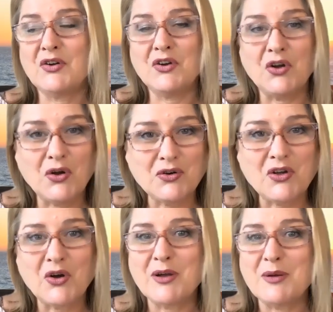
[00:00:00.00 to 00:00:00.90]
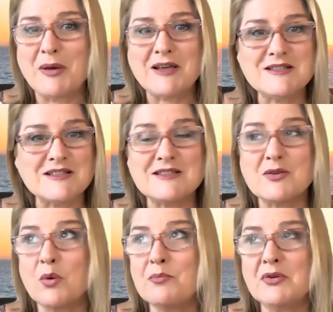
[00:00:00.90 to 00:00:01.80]
on an ongoing basis
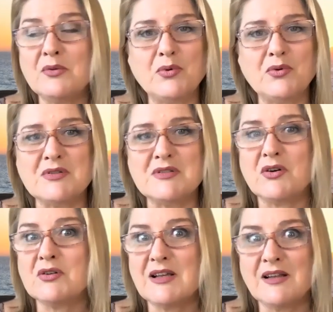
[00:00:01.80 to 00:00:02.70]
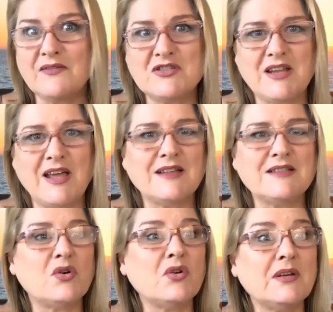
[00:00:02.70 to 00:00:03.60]
on billboards, on television
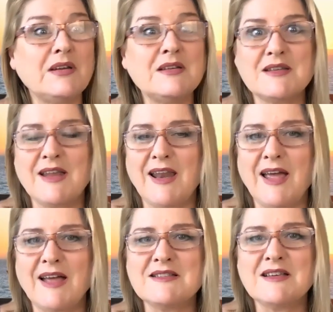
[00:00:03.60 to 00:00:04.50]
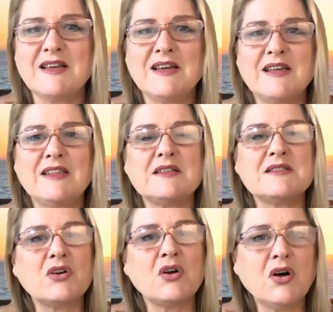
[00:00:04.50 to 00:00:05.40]
ads, on internet ads that
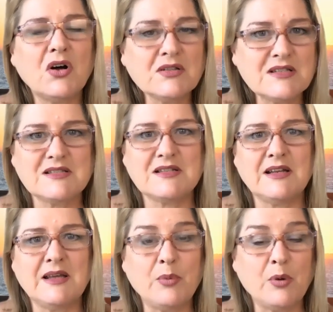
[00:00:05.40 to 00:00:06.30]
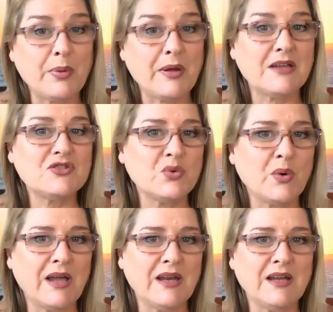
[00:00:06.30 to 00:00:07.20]
is constantly
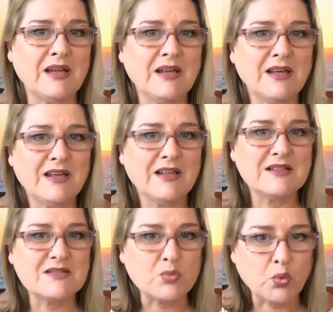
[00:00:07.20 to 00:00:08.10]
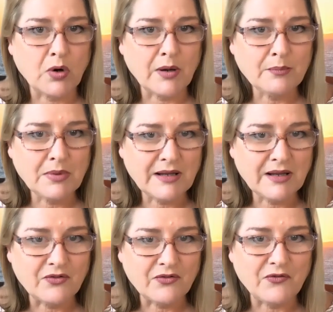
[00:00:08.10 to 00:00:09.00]
perpetuating this
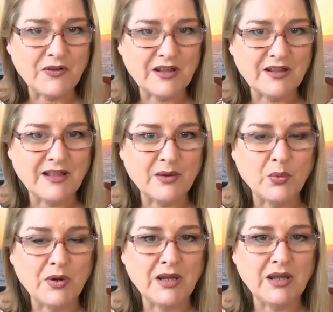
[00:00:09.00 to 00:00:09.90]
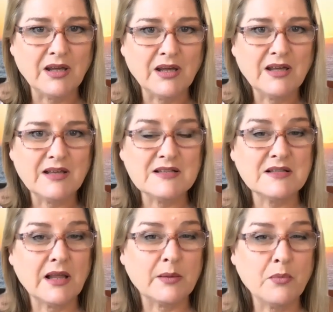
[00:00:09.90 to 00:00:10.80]
rumbling of fear that we
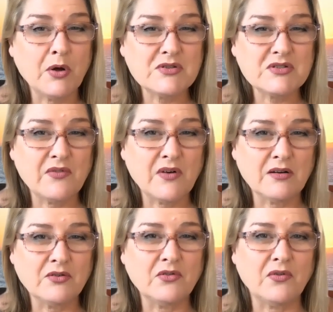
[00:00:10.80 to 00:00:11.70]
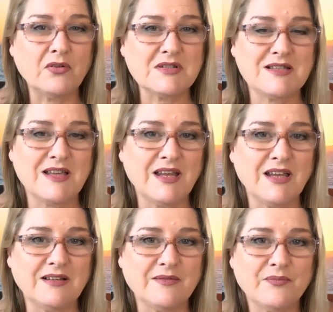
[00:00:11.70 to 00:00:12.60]
is like most of our default
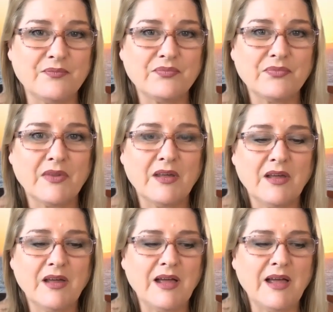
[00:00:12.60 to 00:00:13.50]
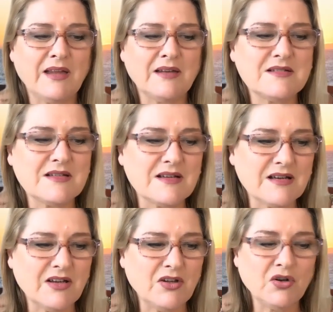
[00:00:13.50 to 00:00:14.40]
setting. And,
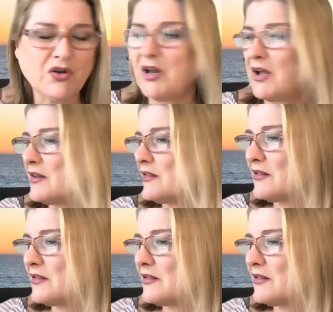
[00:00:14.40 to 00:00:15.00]
you know, like